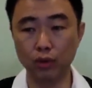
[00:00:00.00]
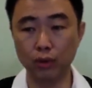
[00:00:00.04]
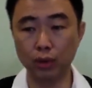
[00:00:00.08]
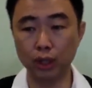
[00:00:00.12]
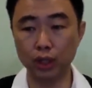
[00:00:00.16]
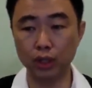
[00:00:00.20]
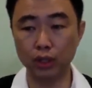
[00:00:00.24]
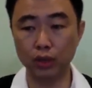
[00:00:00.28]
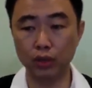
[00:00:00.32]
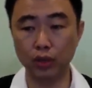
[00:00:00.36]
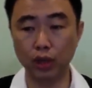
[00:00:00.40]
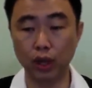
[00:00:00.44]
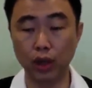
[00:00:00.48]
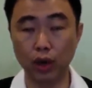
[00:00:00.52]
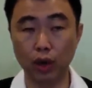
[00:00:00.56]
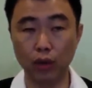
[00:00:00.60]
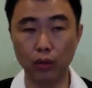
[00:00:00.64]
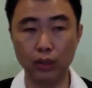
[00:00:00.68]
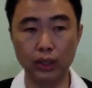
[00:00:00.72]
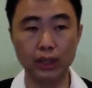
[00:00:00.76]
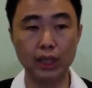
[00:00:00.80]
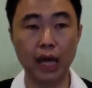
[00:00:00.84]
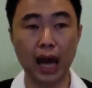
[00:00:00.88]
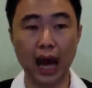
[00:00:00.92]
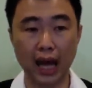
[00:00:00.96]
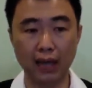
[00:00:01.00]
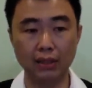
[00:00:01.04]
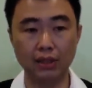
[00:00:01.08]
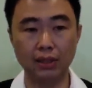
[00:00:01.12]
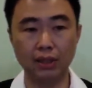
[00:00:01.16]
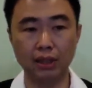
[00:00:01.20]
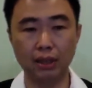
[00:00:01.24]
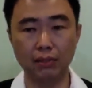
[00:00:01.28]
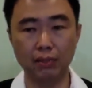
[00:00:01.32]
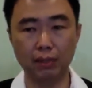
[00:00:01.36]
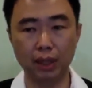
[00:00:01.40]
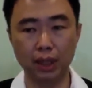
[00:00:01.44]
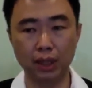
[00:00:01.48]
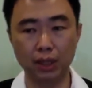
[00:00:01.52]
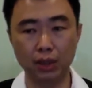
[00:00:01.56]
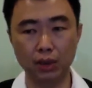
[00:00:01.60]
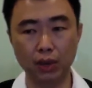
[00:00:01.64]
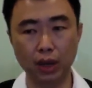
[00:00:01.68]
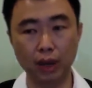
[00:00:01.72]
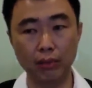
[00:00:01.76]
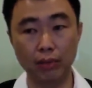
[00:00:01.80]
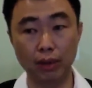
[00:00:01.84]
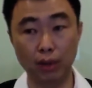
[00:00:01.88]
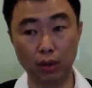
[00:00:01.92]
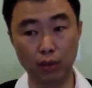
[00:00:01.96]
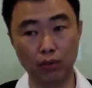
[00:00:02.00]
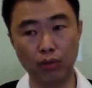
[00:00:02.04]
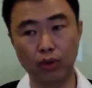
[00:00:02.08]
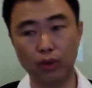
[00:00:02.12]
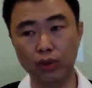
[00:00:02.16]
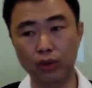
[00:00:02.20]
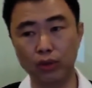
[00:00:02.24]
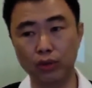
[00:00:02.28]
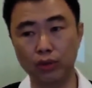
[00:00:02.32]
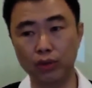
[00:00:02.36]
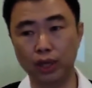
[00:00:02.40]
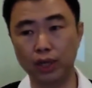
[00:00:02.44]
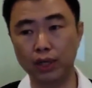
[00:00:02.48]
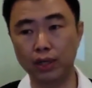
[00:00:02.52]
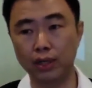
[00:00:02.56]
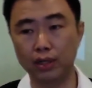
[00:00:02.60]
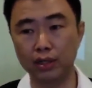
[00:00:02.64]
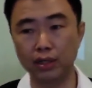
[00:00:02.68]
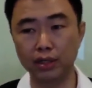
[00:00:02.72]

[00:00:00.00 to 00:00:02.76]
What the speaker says: but you can always ask somebody to come and look for you, right?